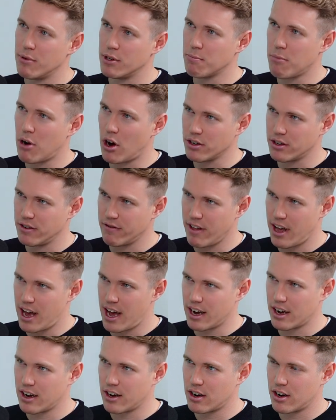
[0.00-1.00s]
as part of
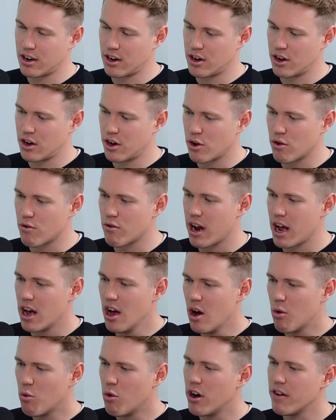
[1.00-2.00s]
their career,
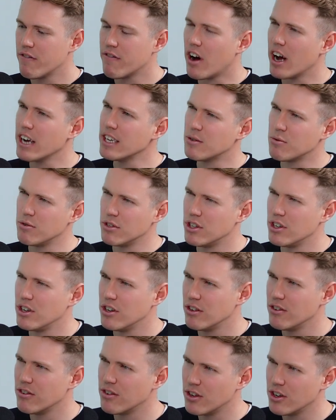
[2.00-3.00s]
what advice would
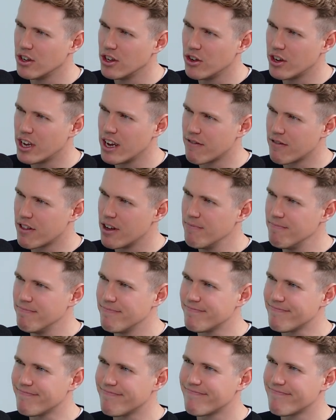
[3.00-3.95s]
you give them?